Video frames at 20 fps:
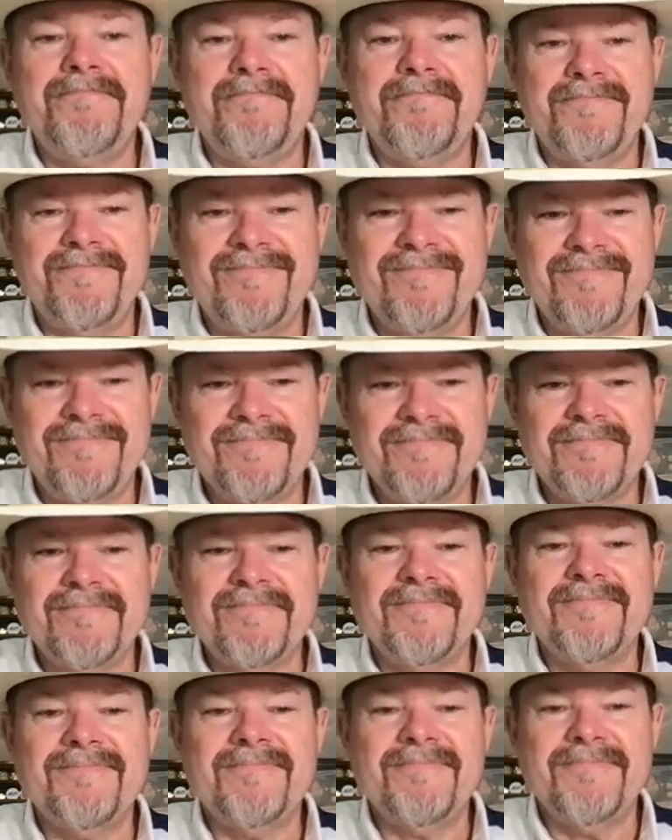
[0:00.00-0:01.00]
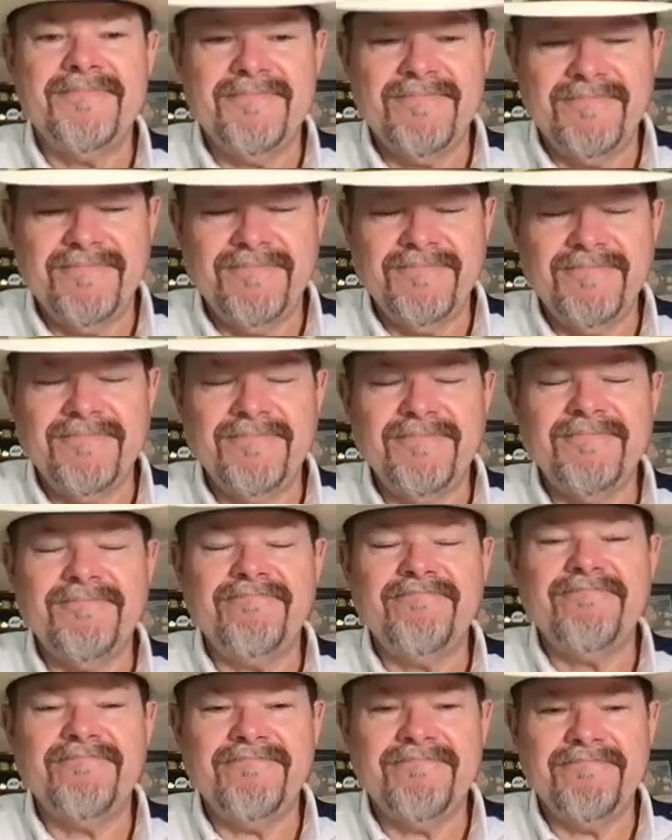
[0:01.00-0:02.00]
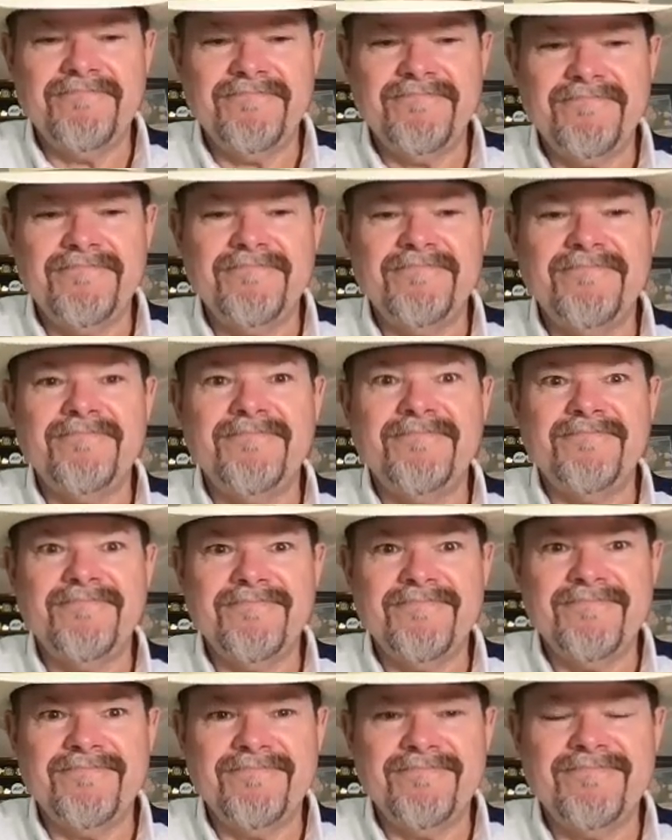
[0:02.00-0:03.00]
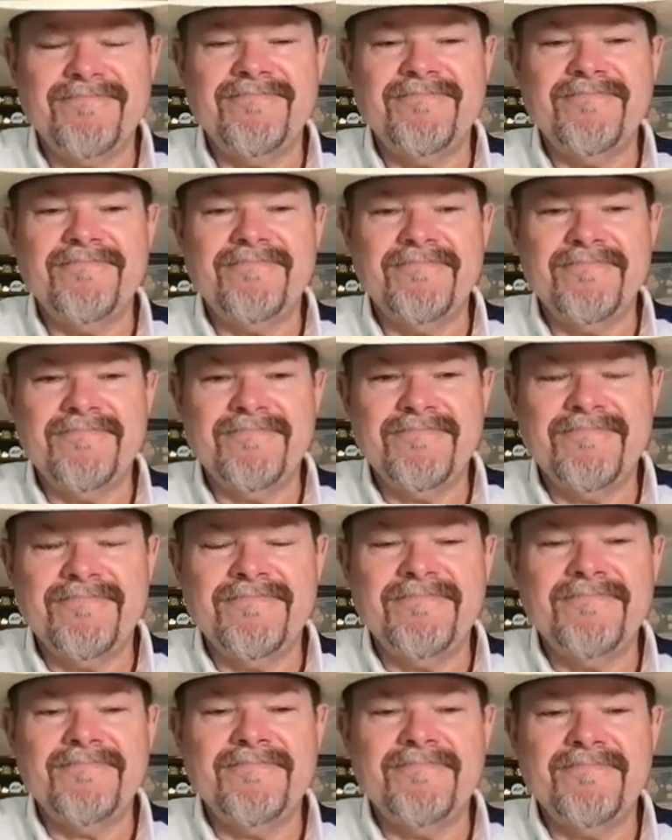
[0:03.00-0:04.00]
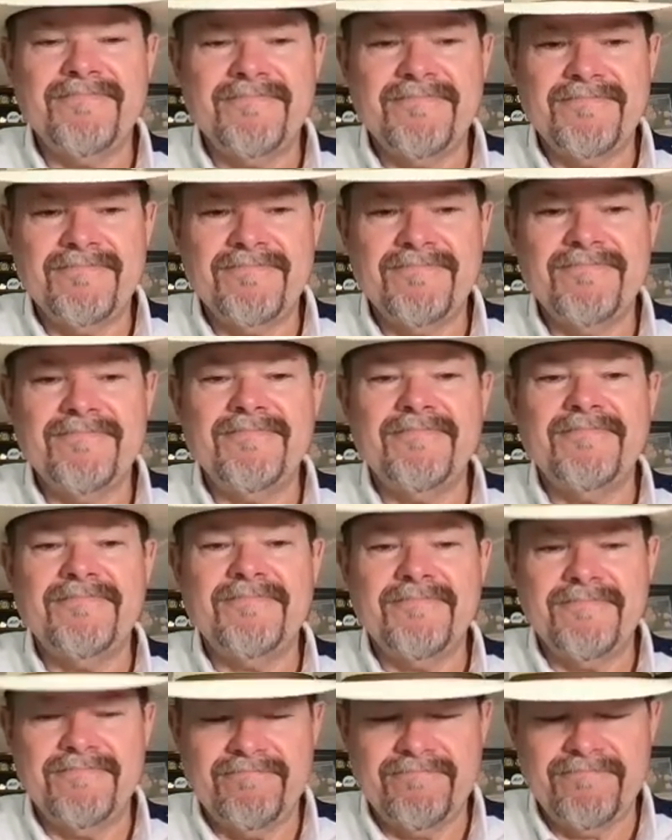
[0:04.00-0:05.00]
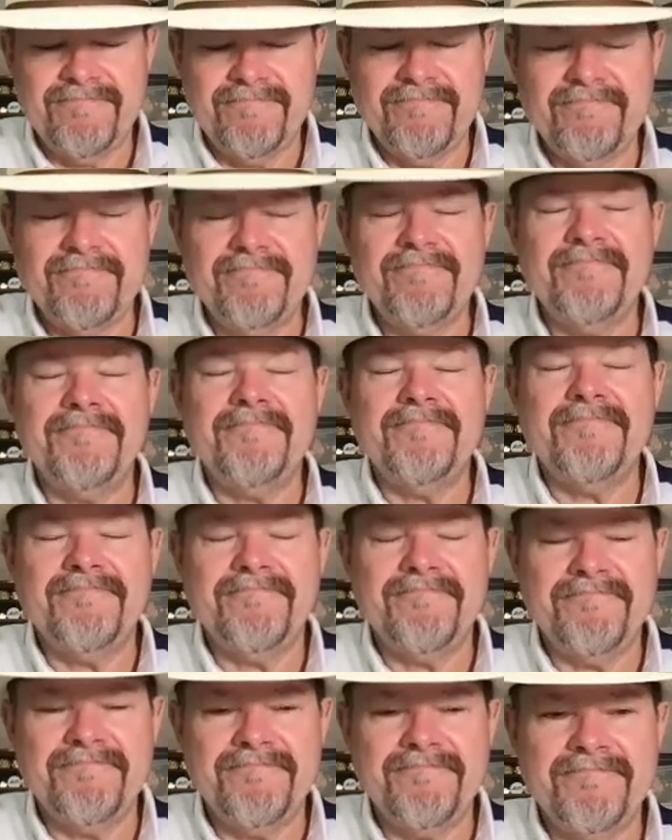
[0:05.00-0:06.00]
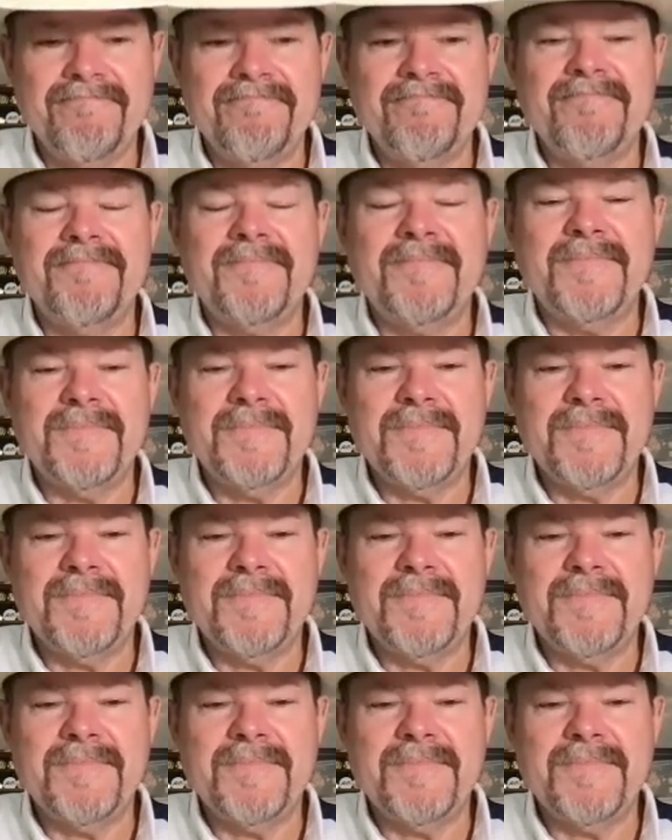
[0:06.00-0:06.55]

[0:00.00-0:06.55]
[no speech]